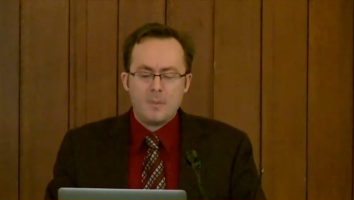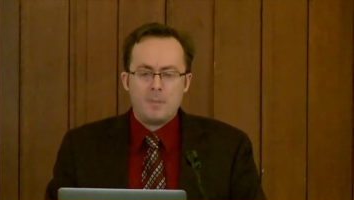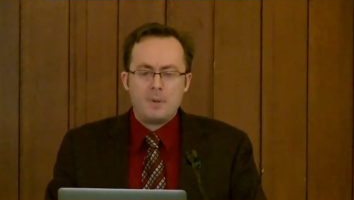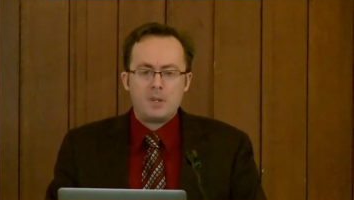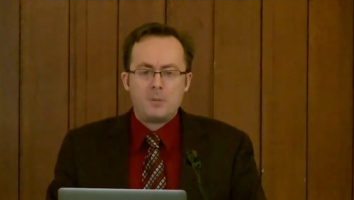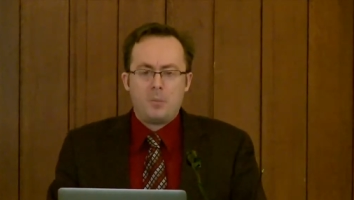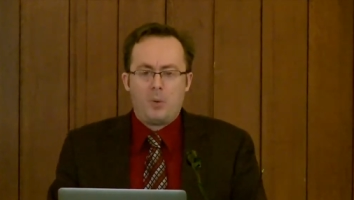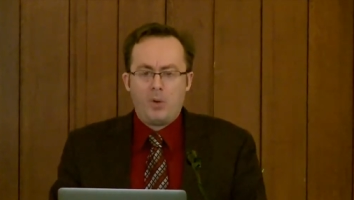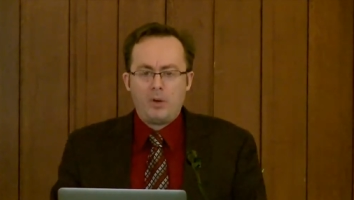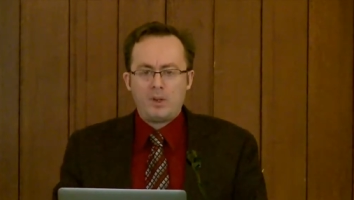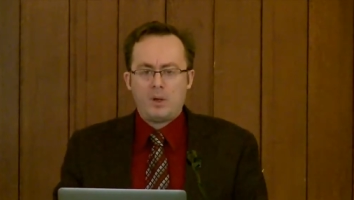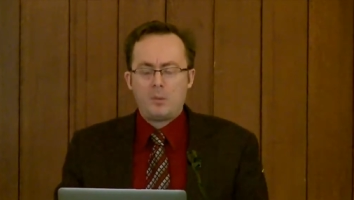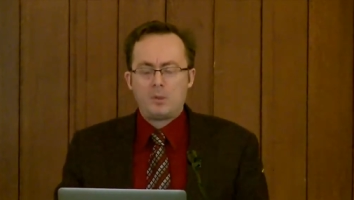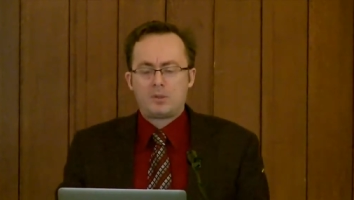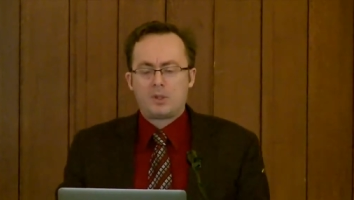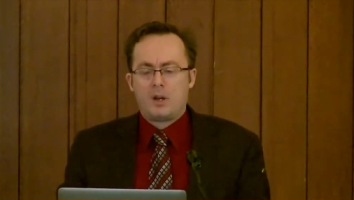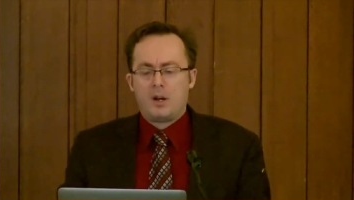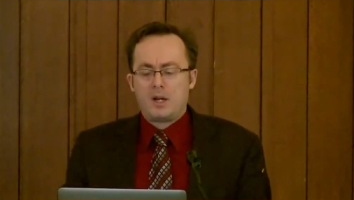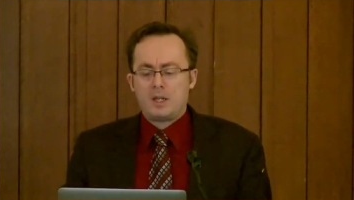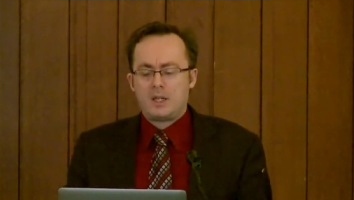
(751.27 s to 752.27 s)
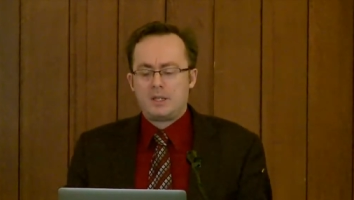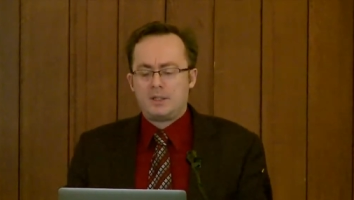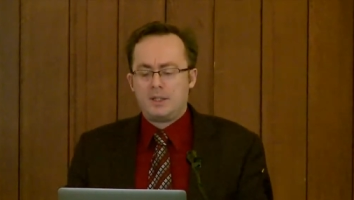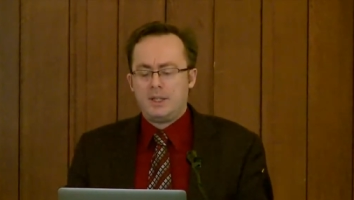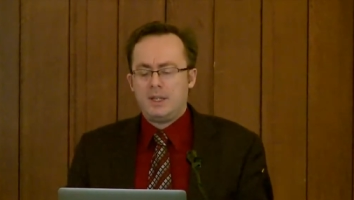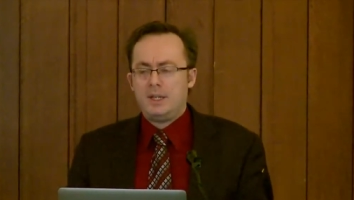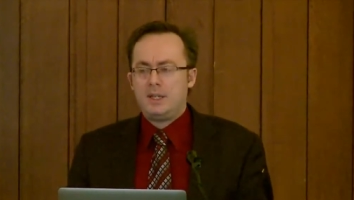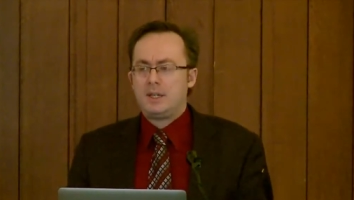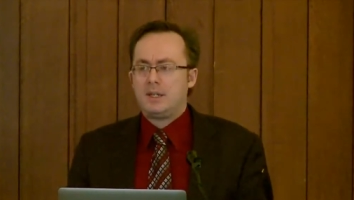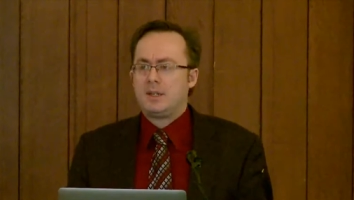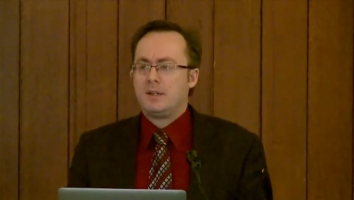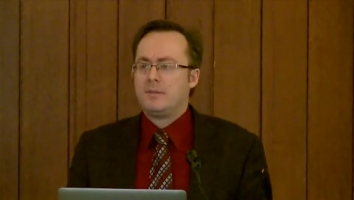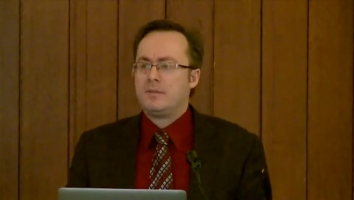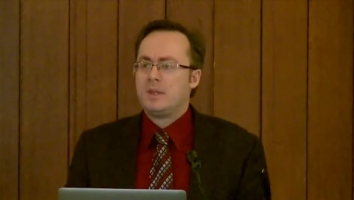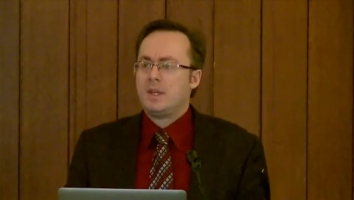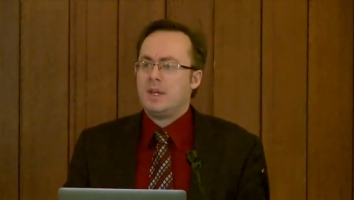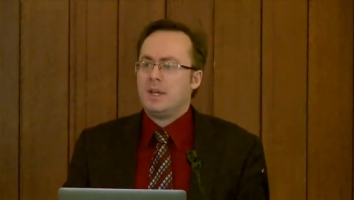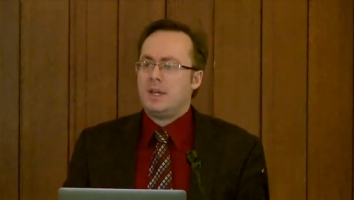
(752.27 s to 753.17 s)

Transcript: But the point I want to highlight here